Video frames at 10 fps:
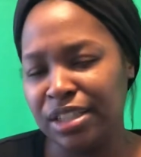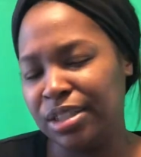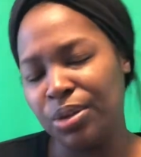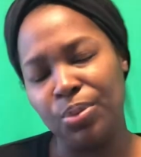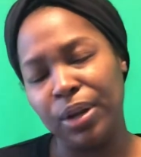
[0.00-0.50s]
and
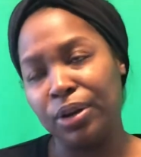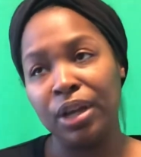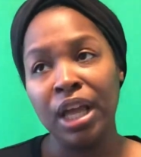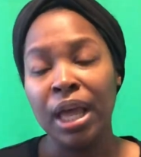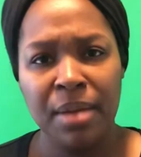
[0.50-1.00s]
so weird
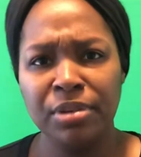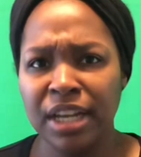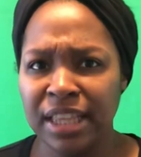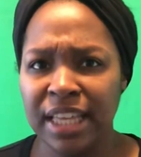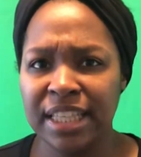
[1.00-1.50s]
i'm trying
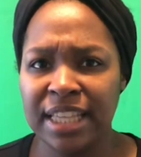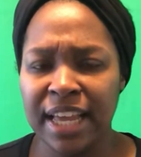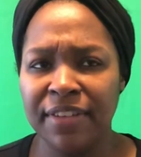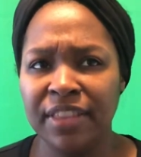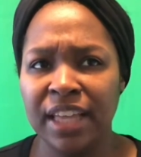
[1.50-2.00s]
to think is that
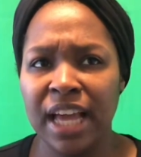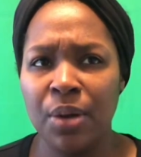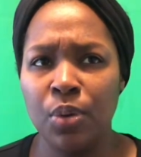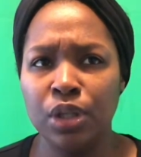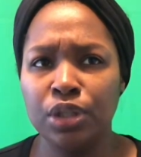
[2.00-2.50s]
everything i
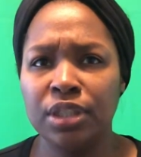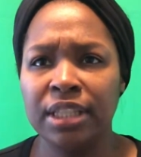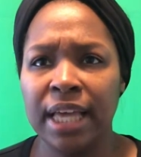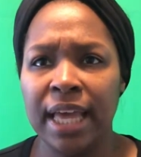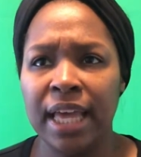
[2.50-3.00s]
want to
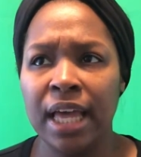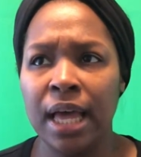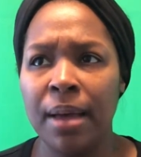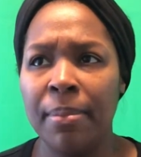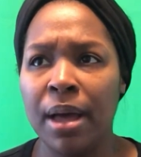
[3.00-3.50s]
say
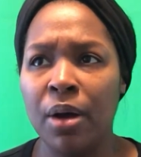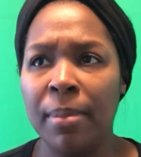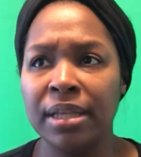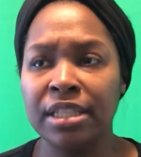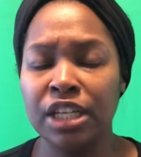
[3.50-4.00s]
about
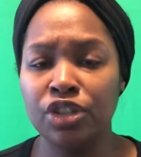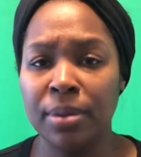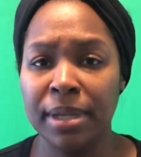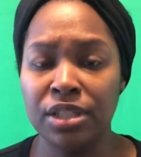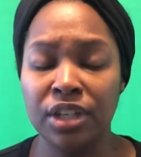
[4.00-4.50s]
my second
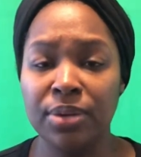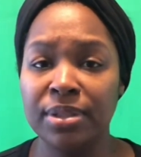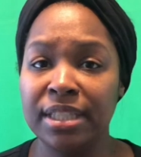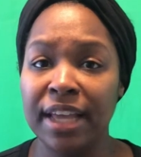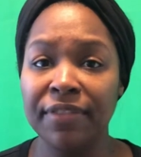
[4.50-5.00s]
trimester it was
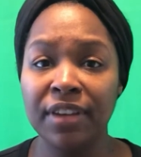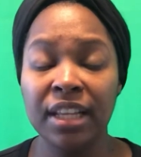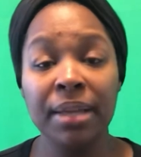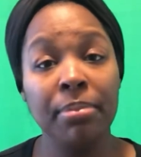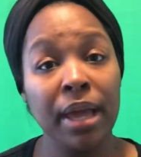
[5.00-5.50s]

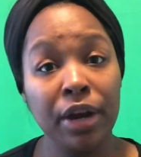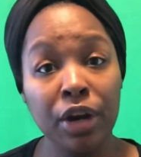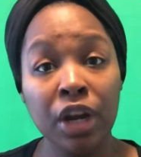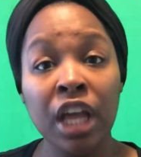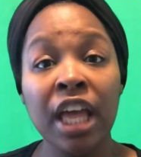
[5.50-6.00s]
definitely
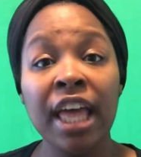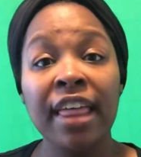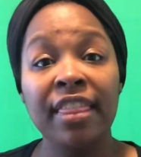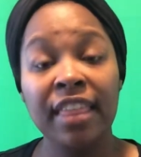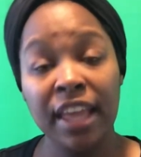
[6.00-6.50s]
better
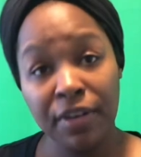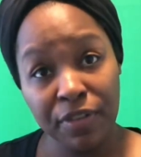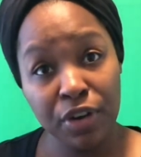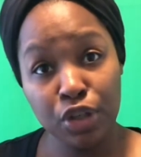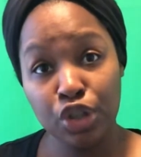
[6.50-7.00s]
than
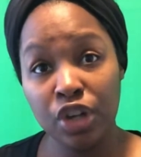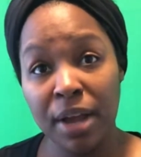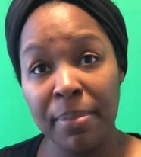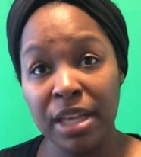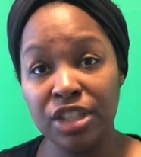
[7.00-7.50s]
first
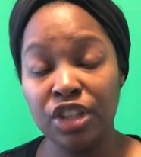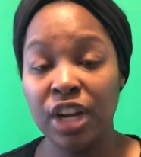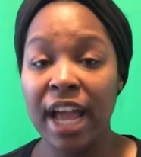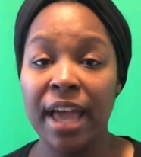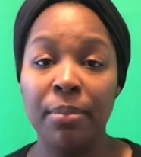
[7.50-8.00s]
trimester.
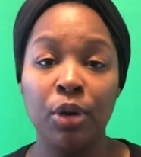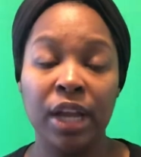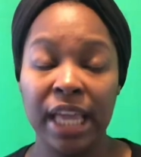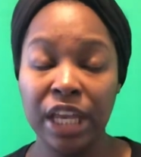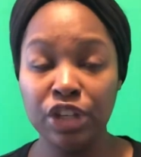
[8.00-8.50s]
I had more
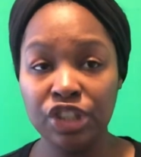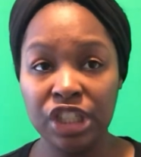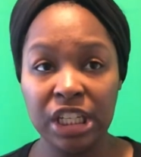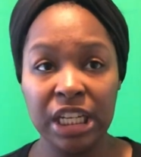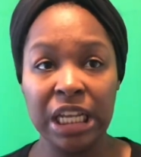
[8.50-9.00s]

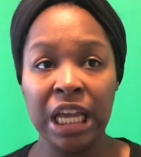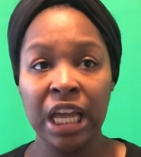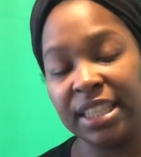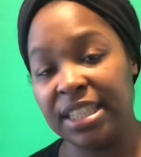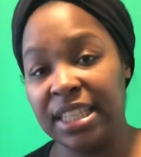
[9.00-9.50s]
energy.
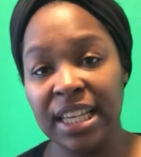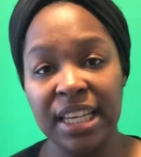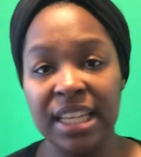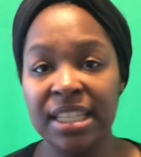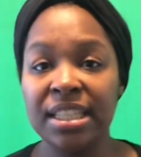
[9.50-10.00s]
The
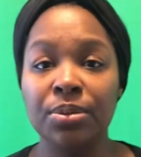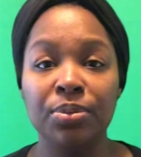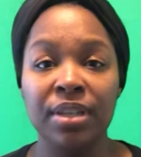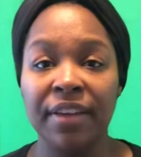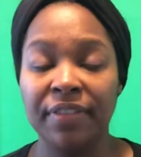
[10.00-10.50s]
sickness
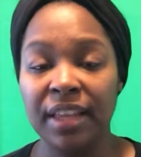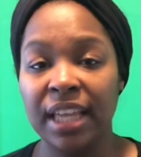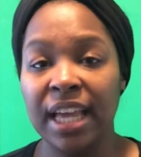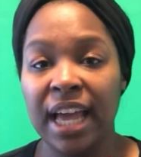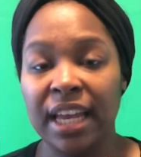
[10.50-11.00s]
definitely
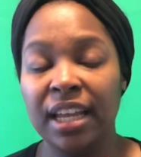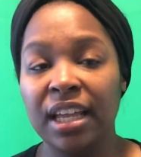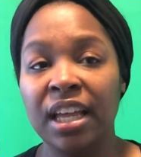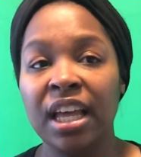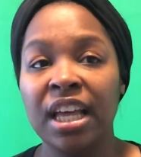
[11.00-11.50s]
kind of
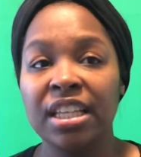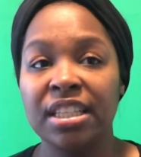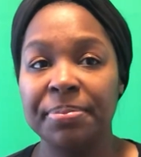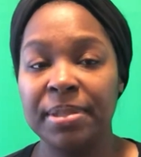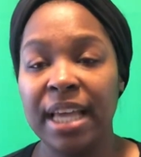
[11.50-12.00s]

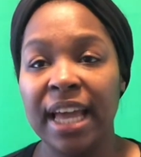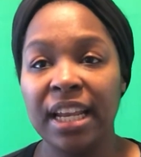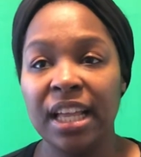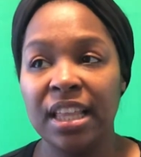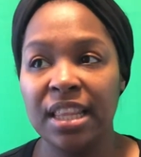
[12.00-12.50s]

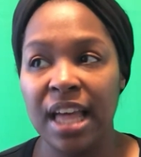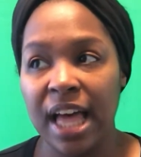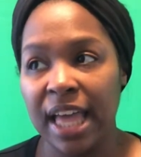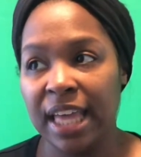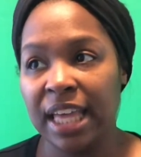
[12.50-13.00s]
subsided a
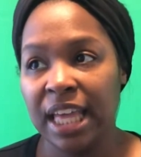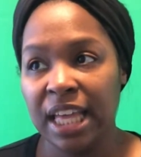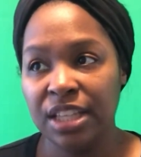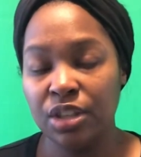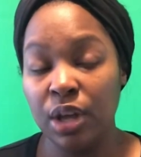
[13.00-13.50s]
lot.
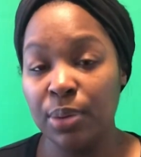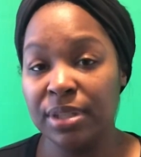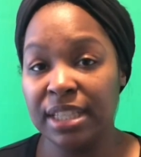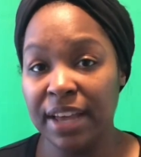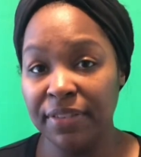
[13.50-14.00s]
So it was
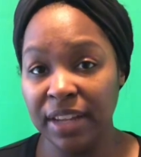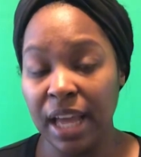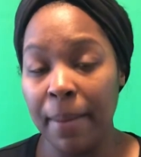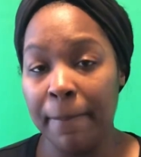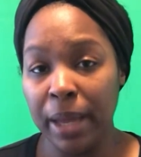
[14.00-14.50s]
definitely
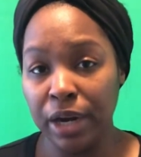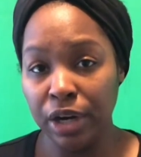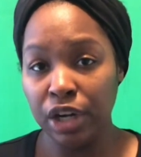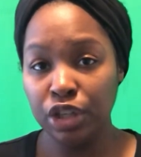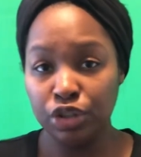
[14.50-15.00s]
a better
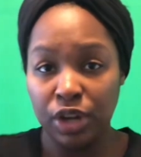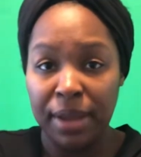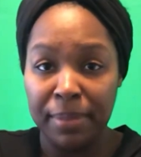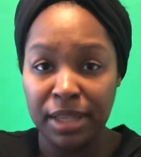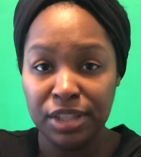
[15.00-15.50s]

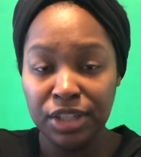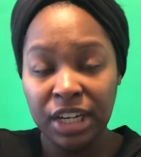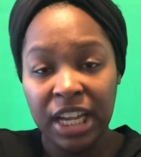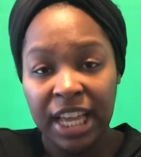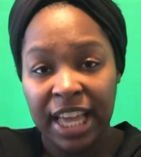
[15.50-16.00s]
trimester.
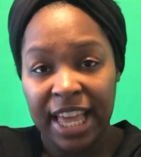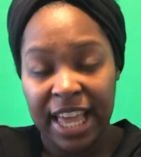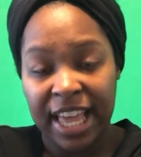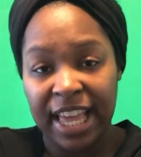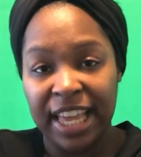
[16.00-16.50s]

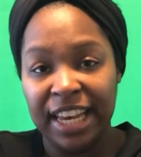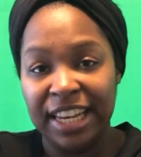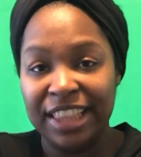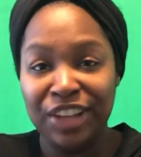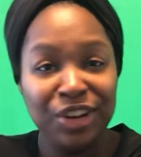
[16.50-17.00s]
And
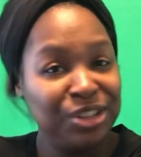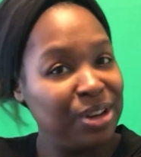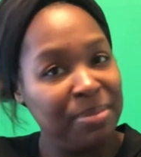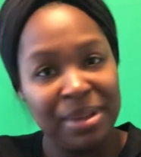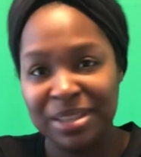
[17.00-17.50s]
third
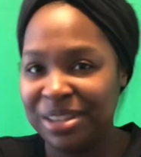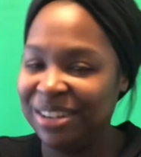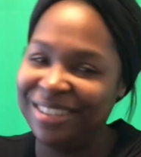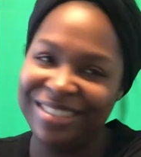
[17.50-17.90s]
trimester